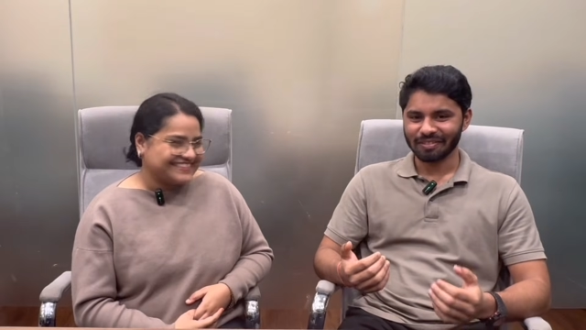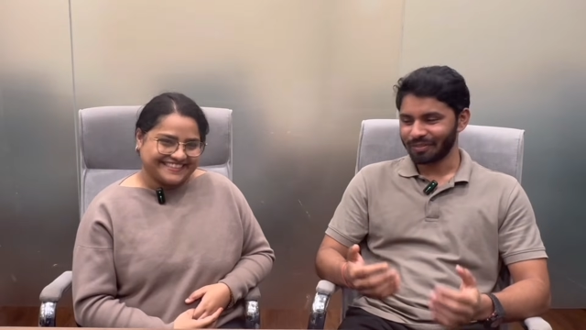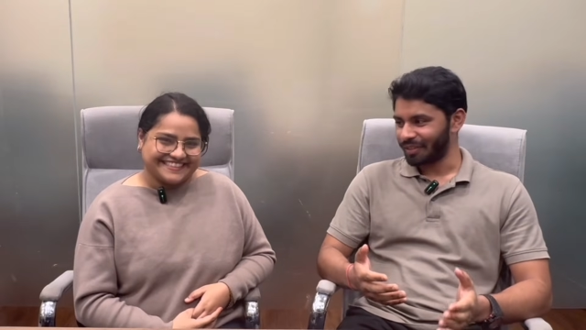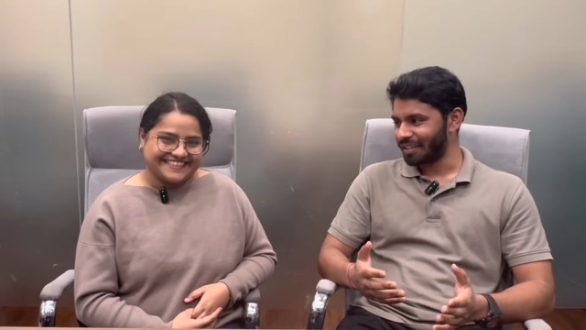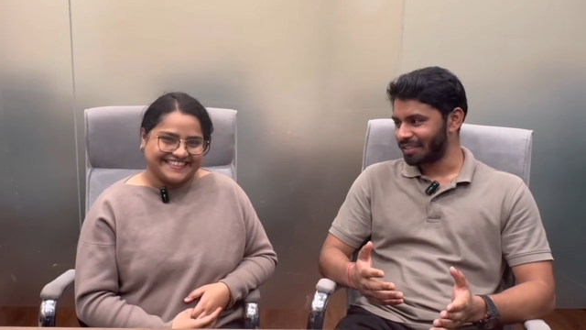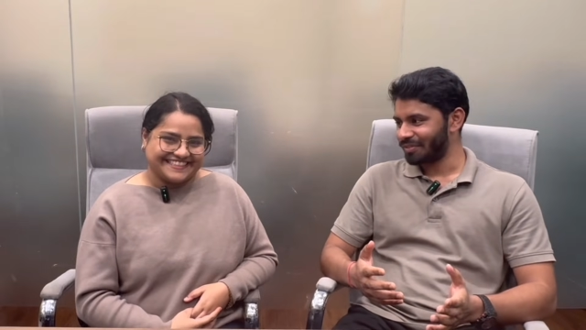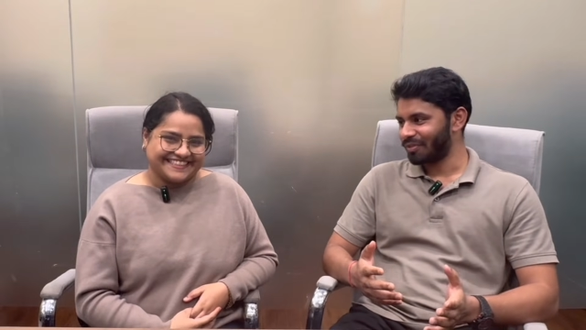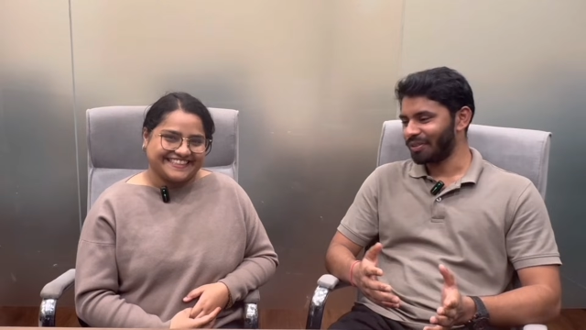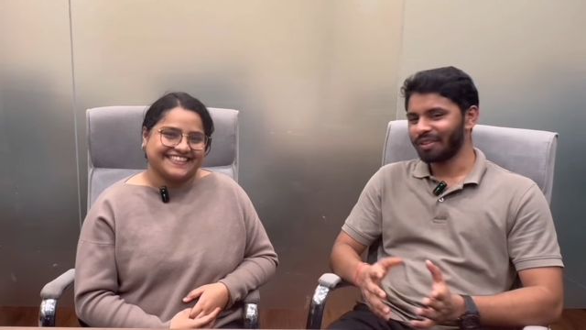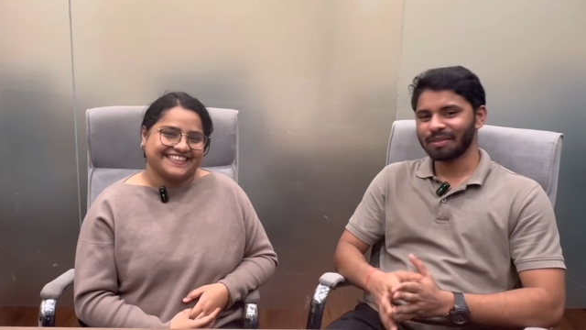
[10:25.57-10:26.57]
Speaker 1: to our
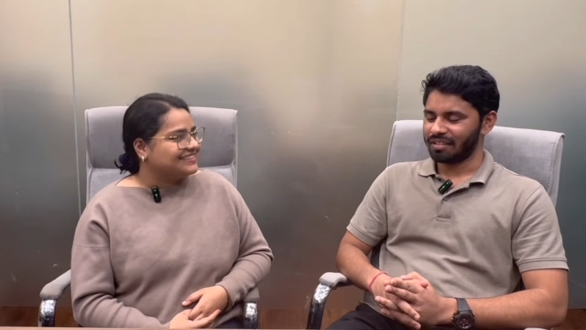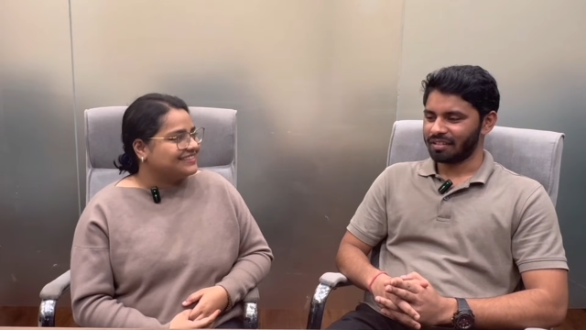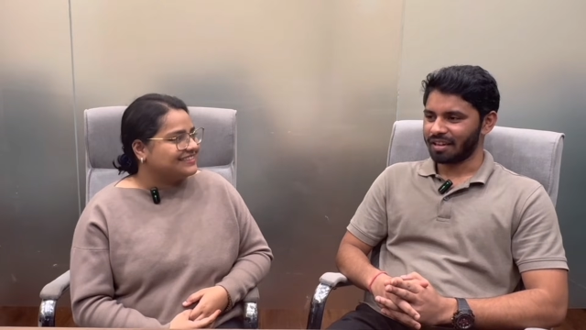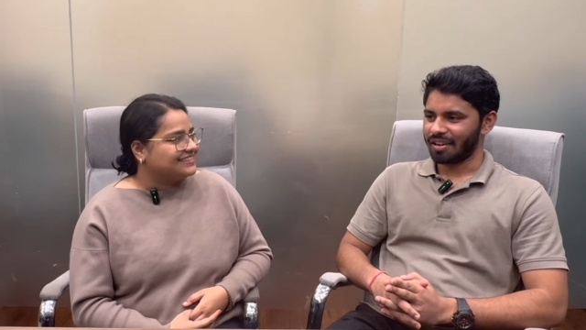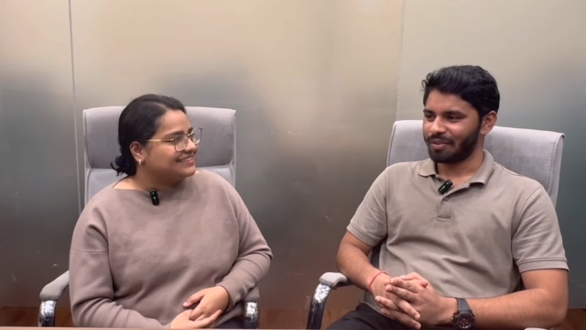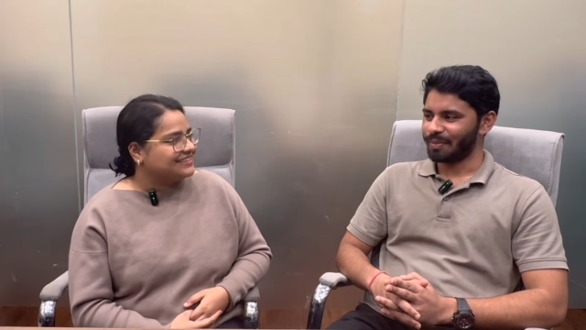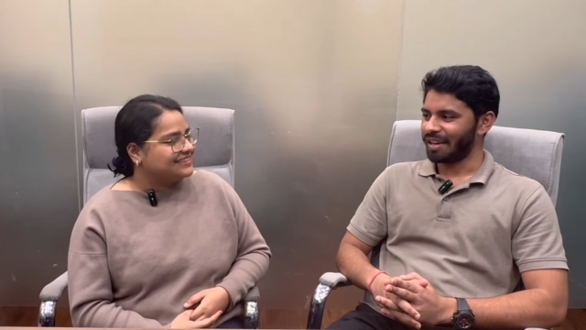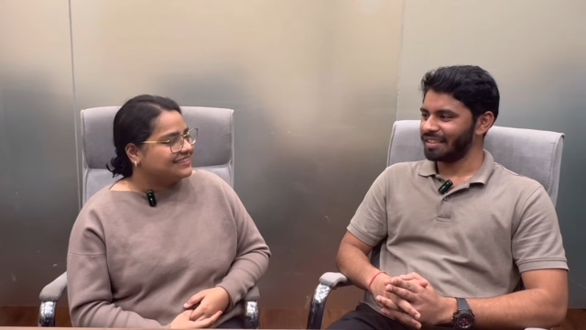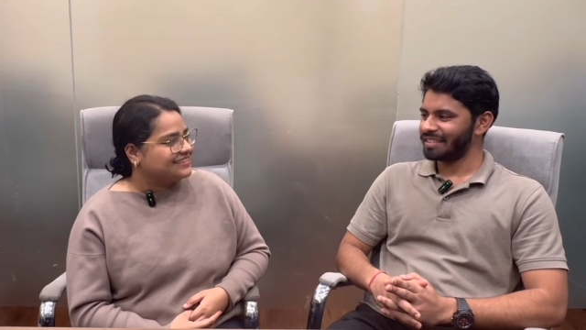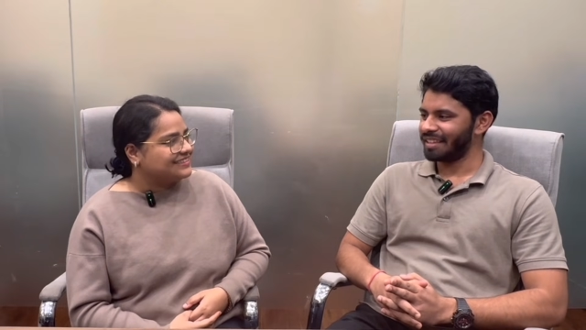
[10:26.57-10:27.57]
viewers. Uh, our
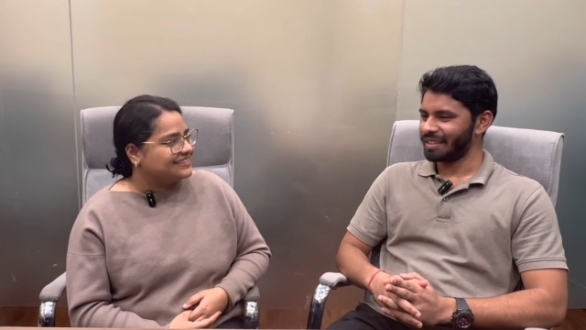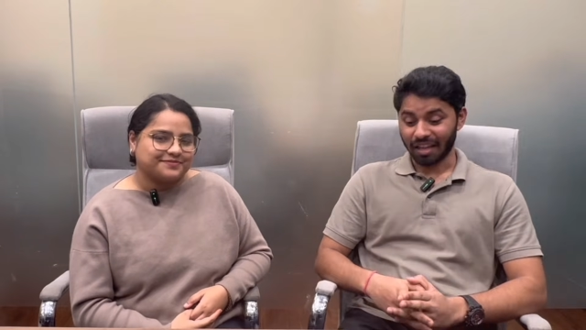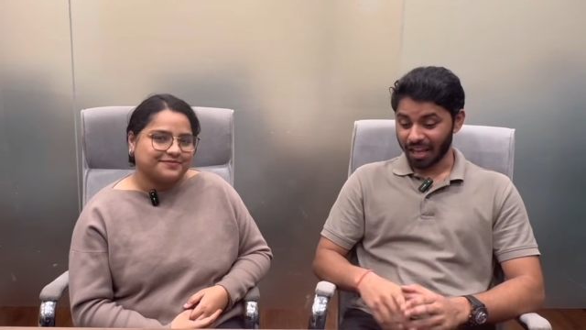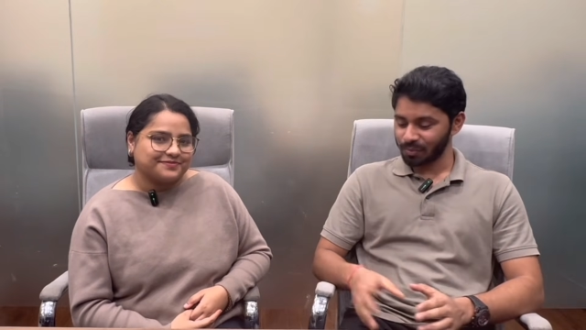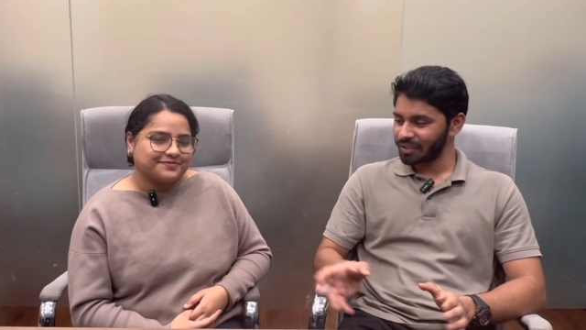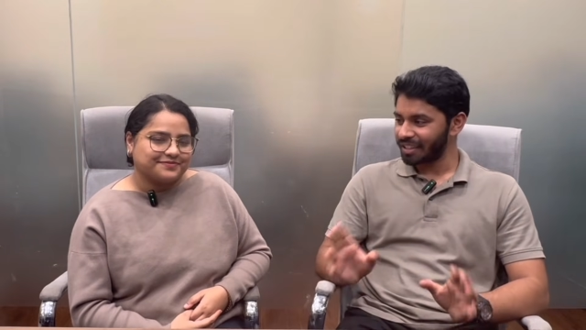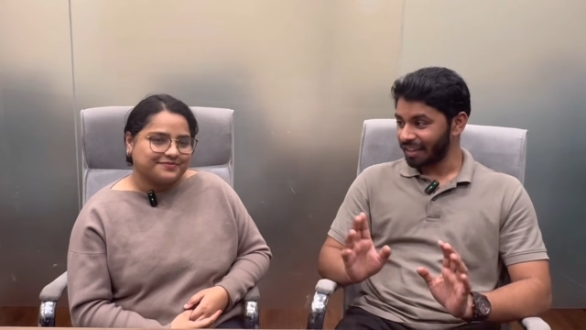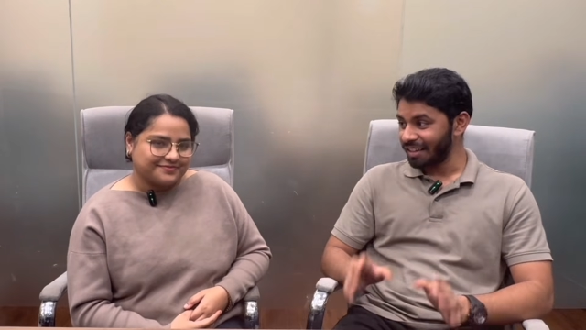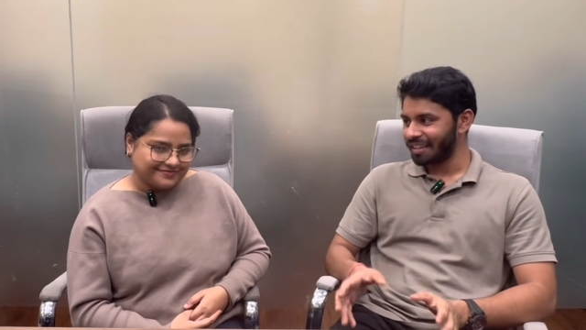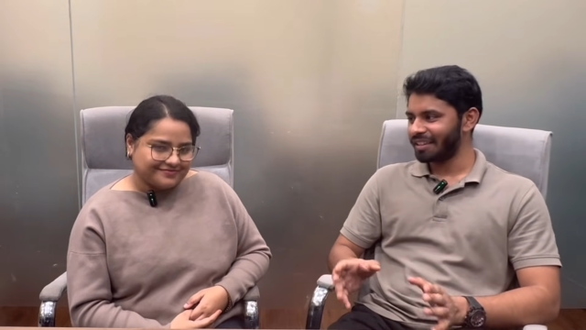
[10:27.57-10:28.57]
branch has, has been
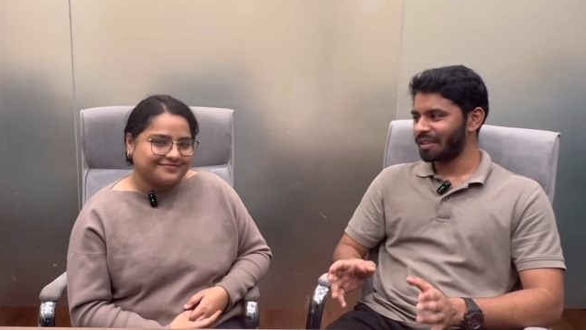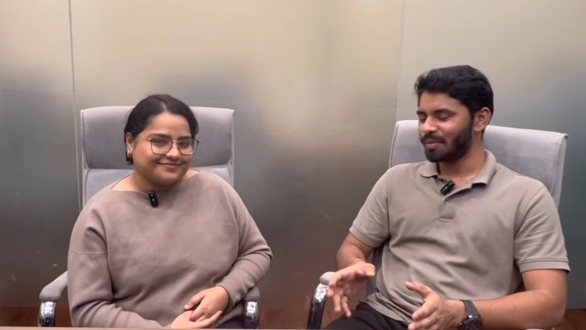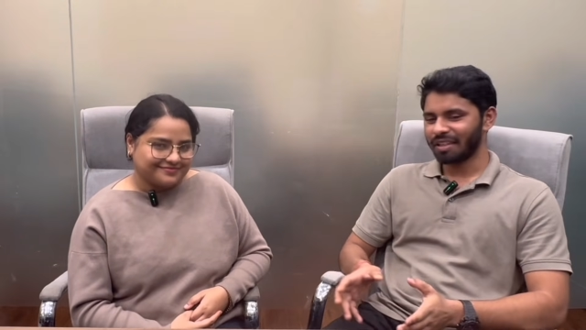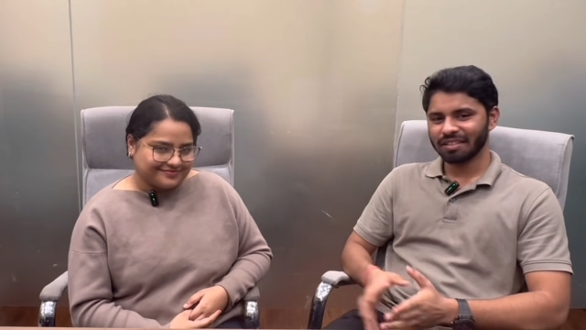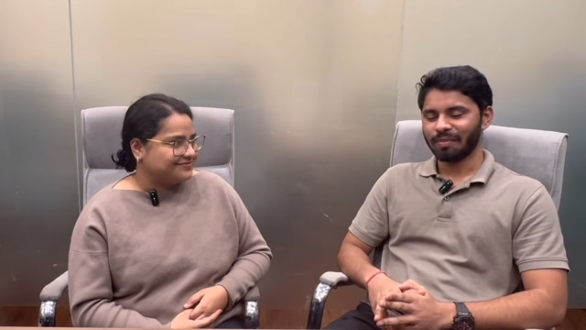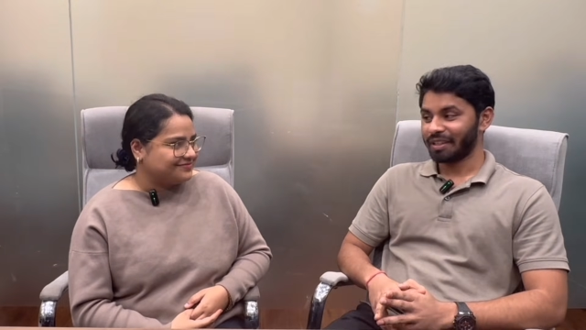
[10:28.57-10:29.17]
an underrated branch,